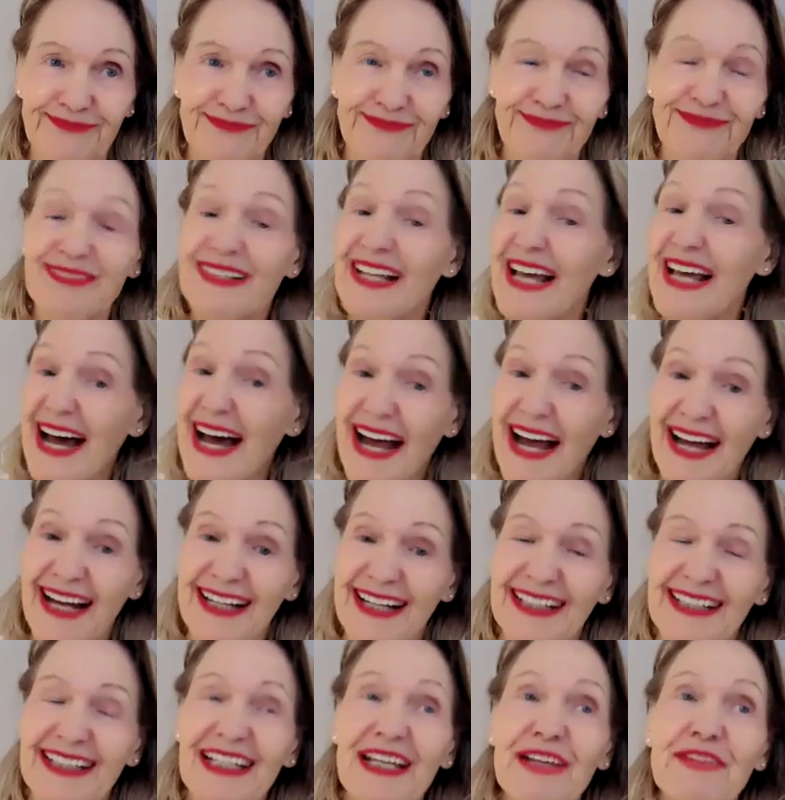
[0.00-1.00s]
Nah.
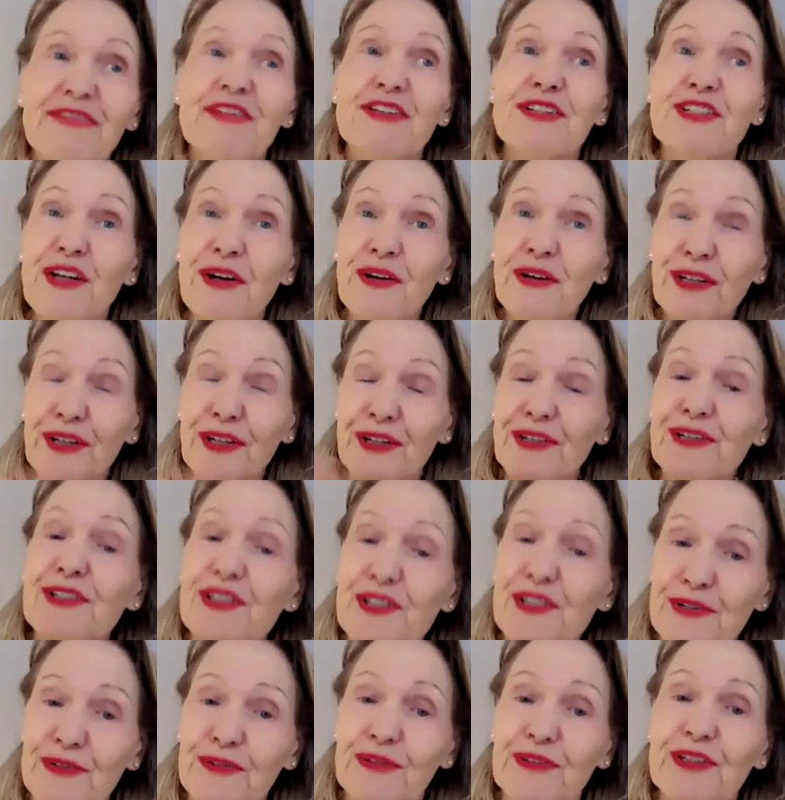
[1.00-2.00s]
If you don't go to
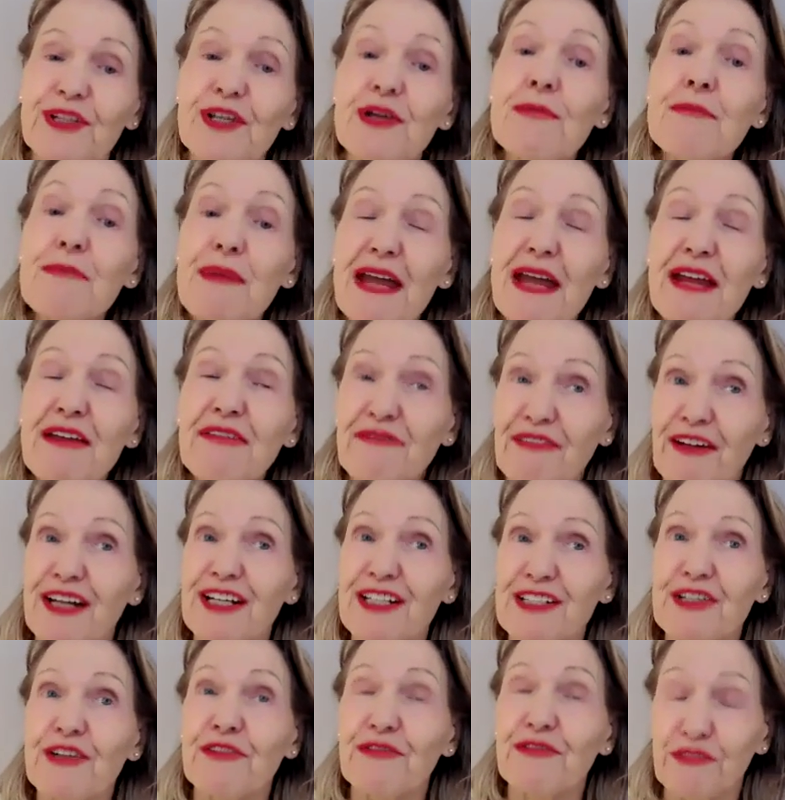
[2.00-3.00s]
school, you may
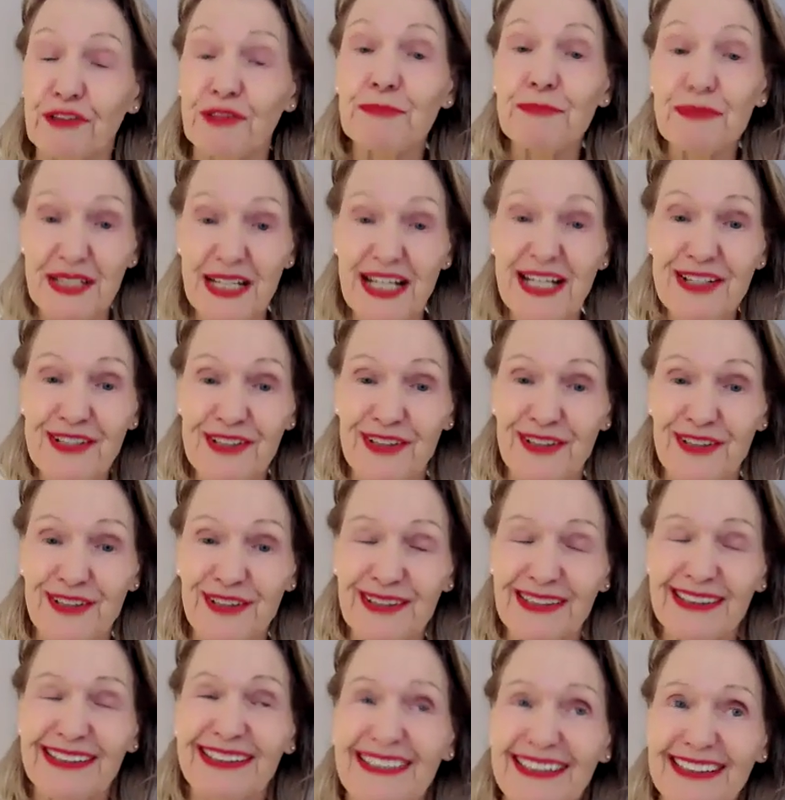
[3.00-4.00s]
find your full potential.
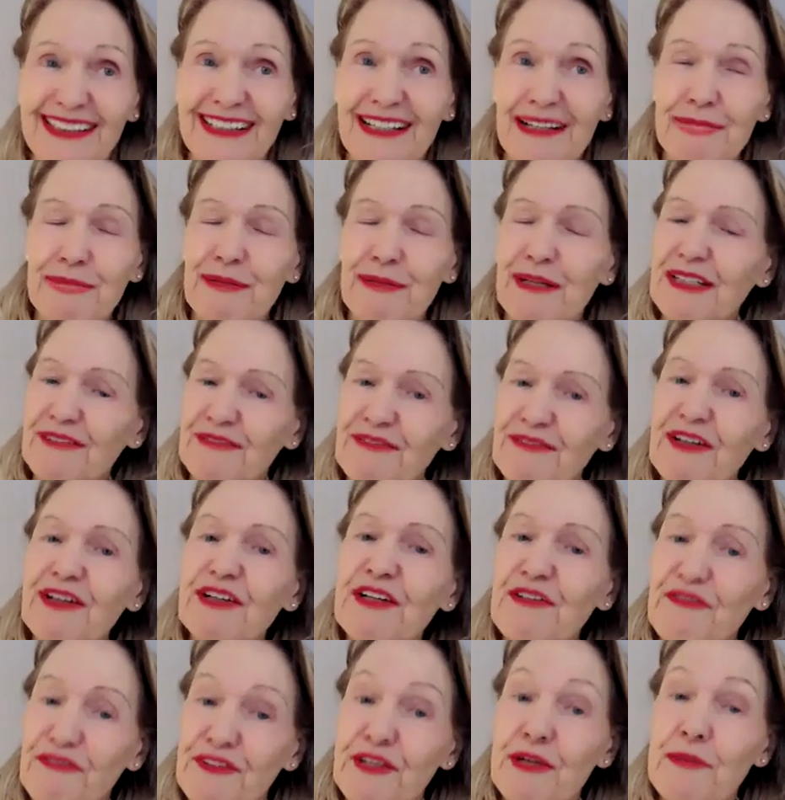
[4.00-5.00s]
But
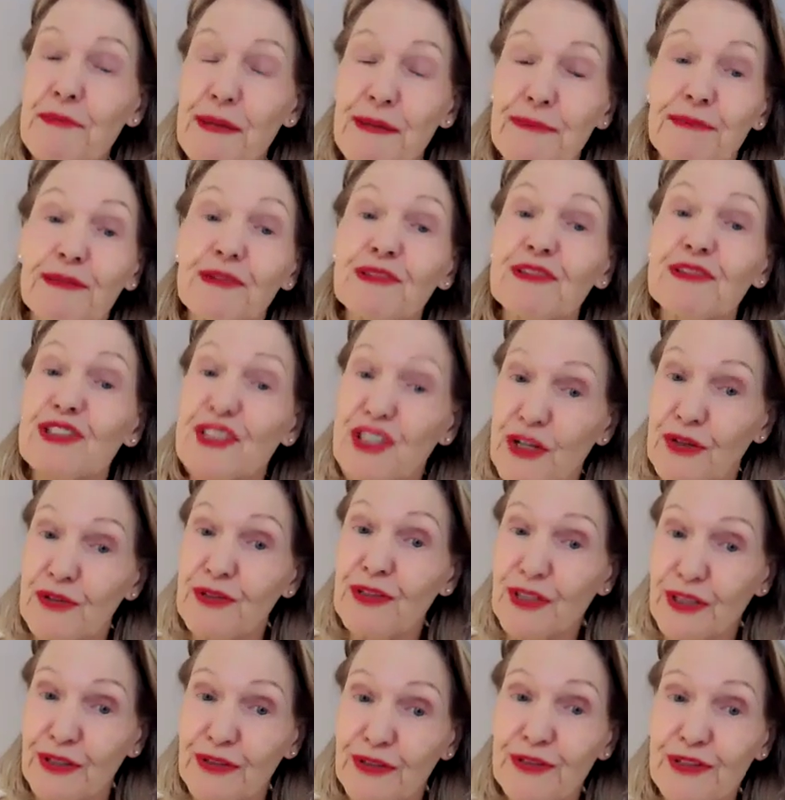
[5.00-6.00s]
very few people
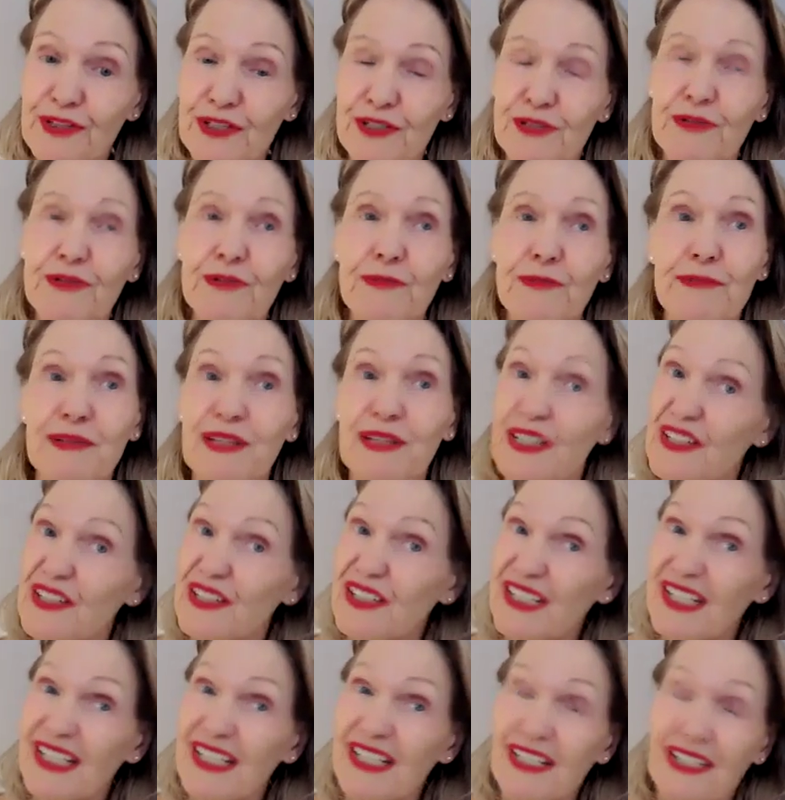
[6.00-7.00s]
don't go to school
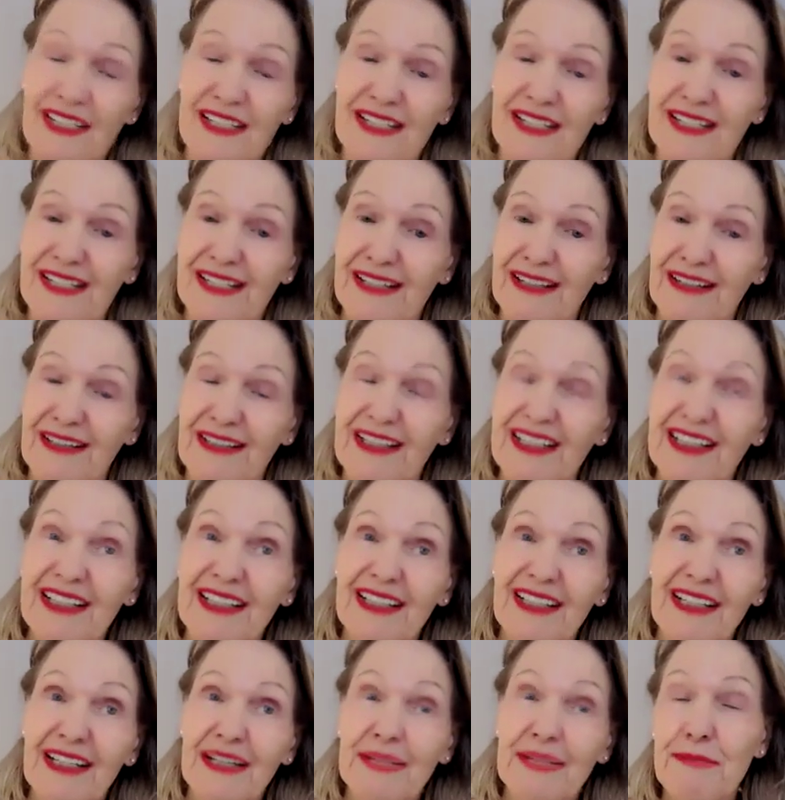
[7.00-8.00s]
because
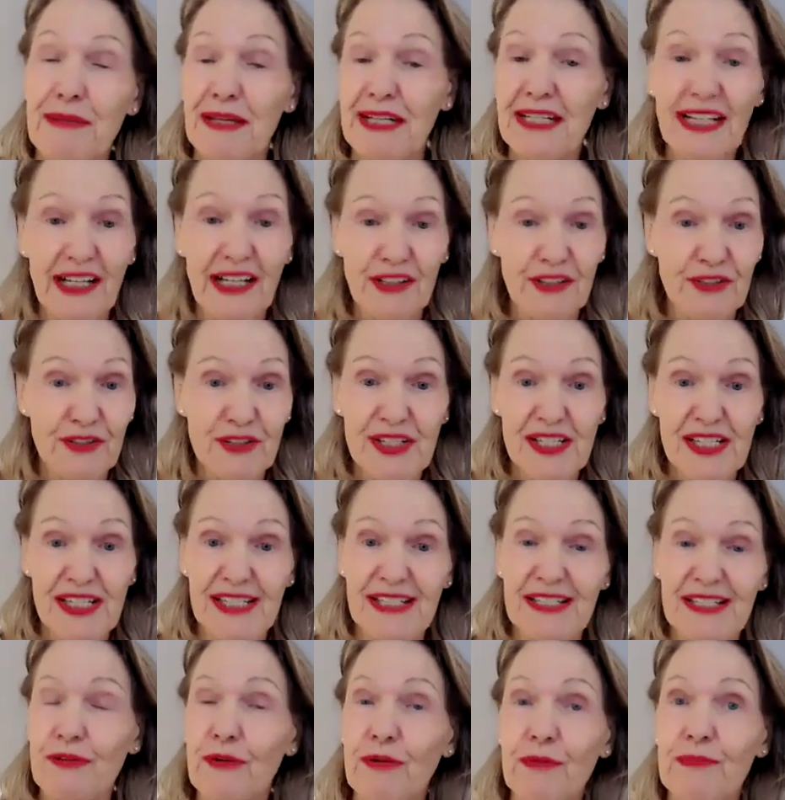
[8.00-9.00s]
in many countries,
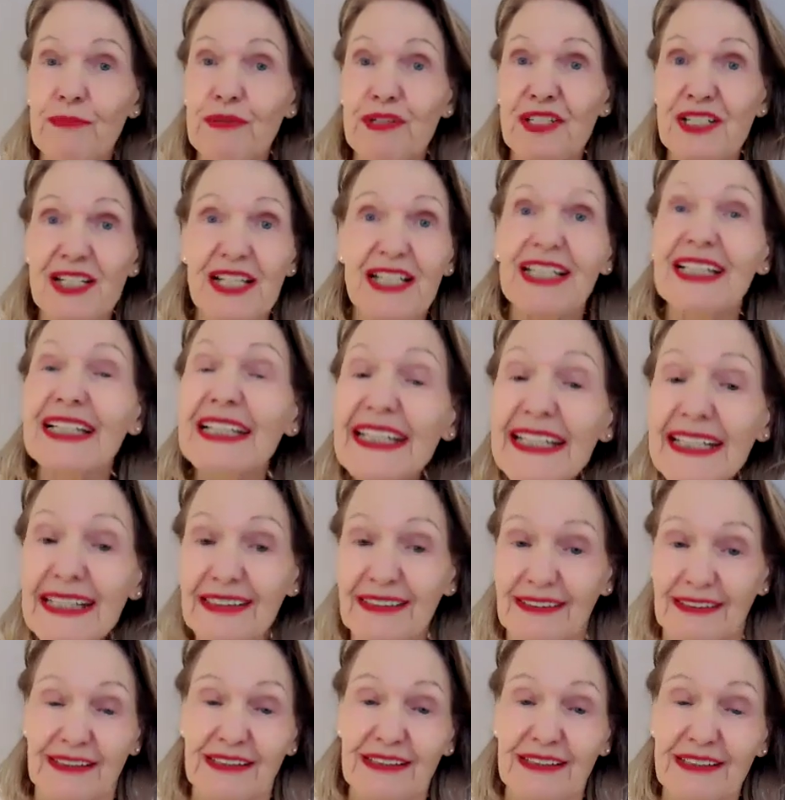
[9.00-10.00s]
it's almost
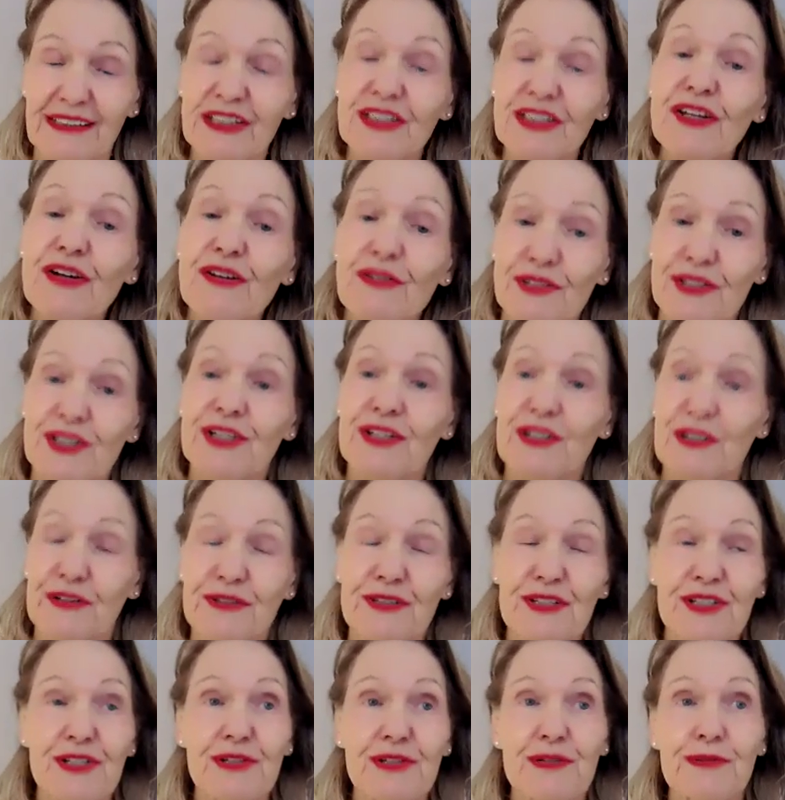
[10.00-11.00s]
illegal not to go
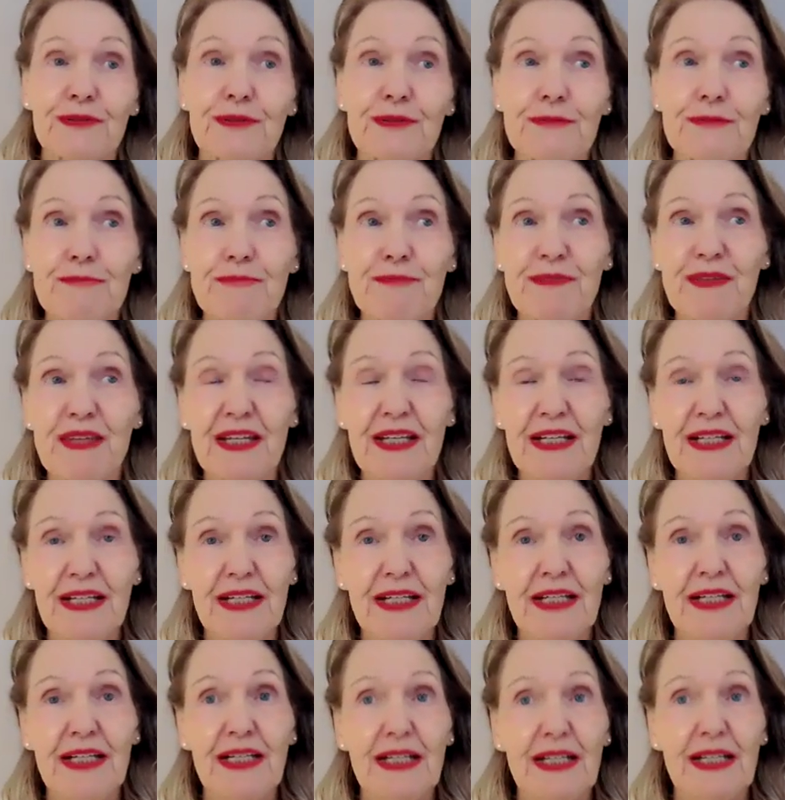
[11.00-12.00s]
to school
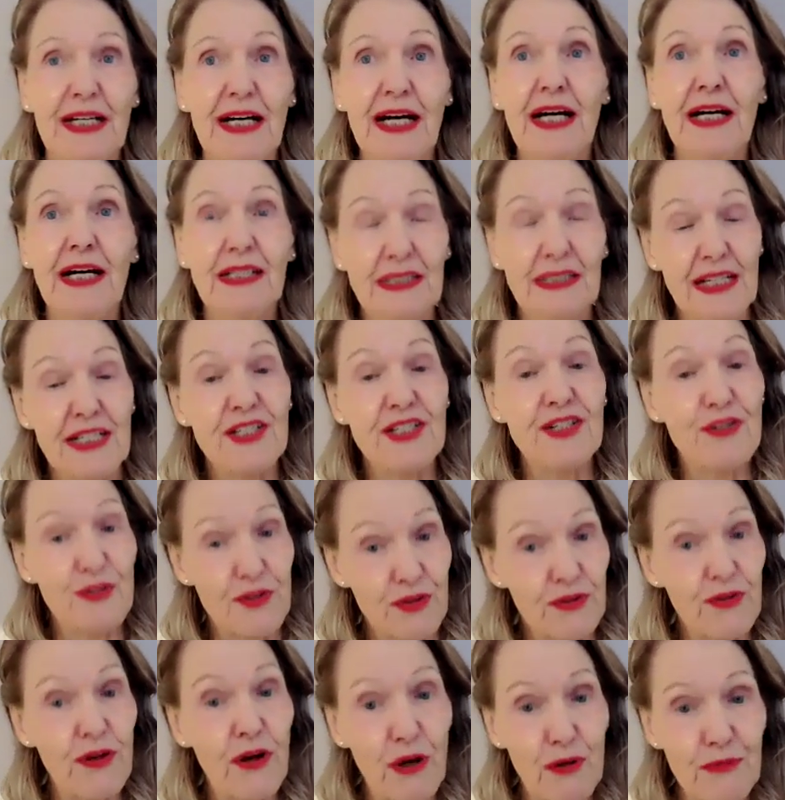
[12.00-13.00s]
unless you
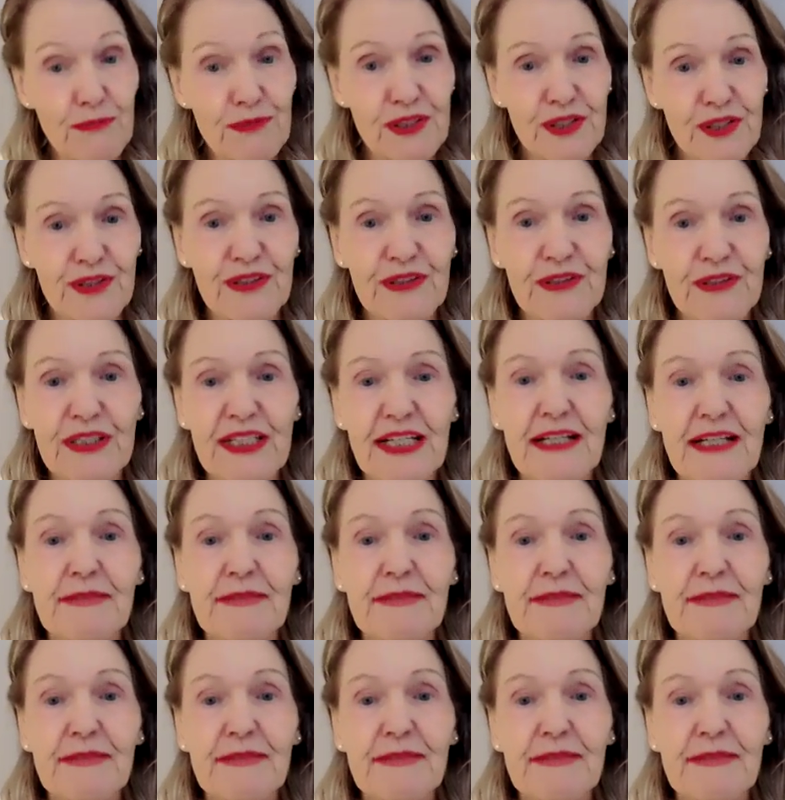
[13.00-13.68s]
do homeschooling.